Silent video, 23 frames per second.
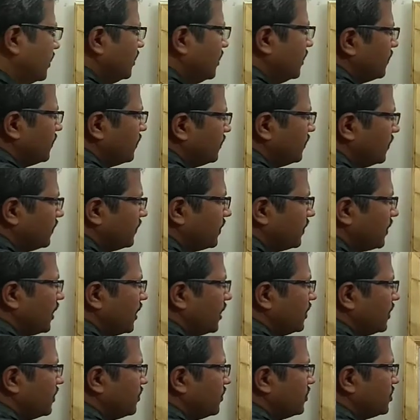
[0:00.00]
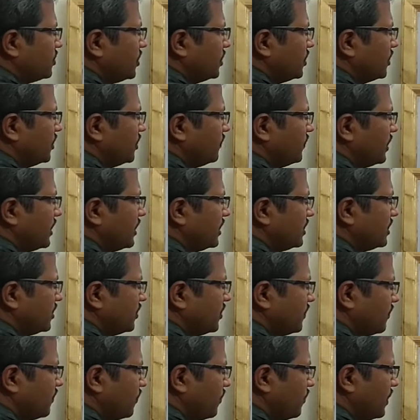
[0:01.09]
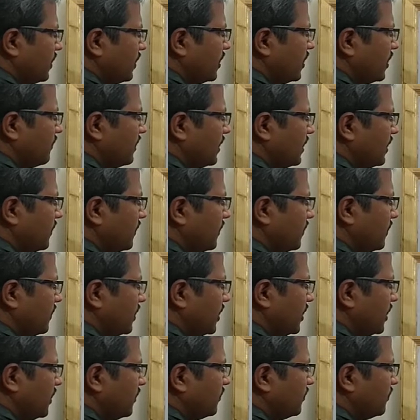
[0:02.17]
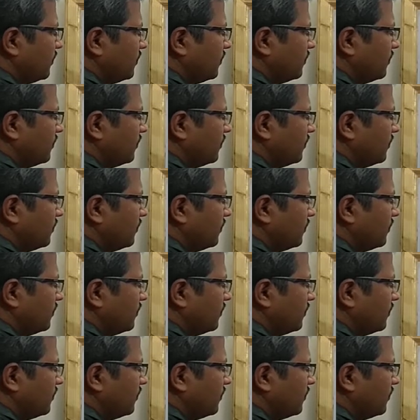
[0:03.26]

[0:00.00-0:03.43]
So this is hydrogen. We can just fill the valency.